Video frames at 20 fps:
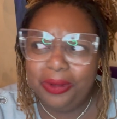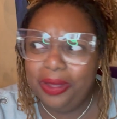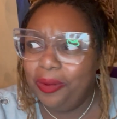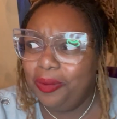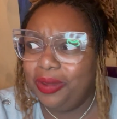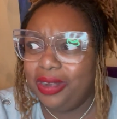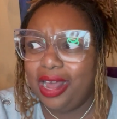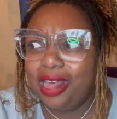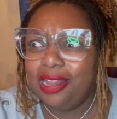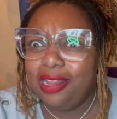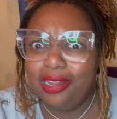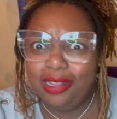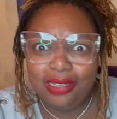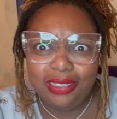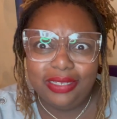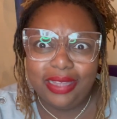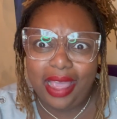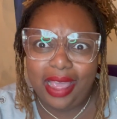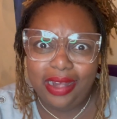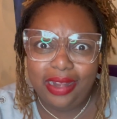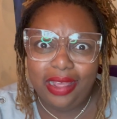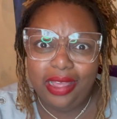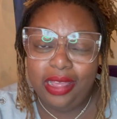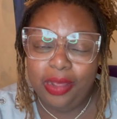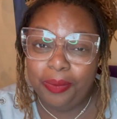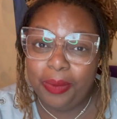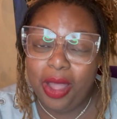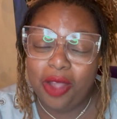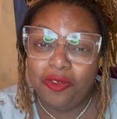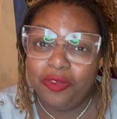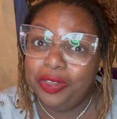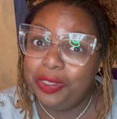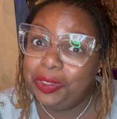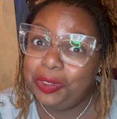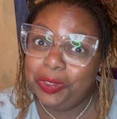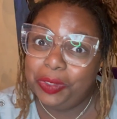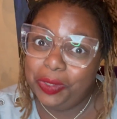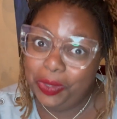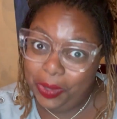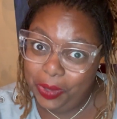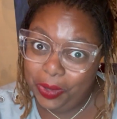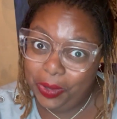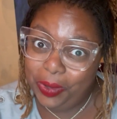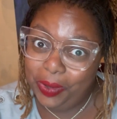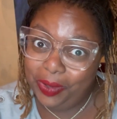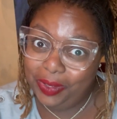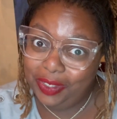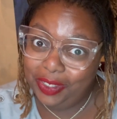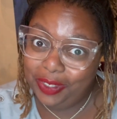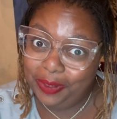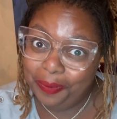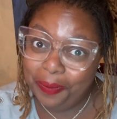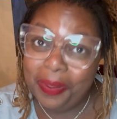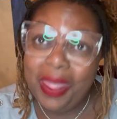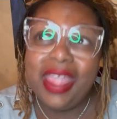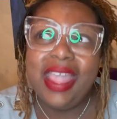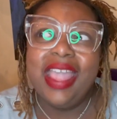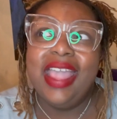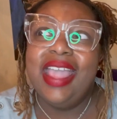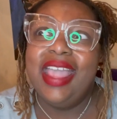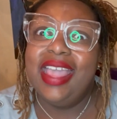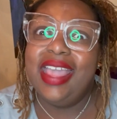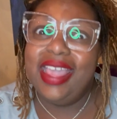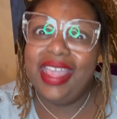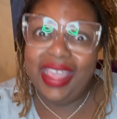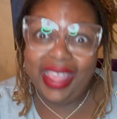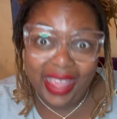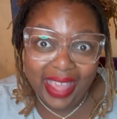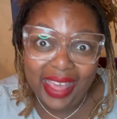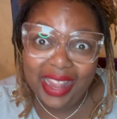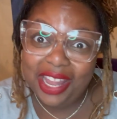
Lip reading: And when I looked at it in my research, it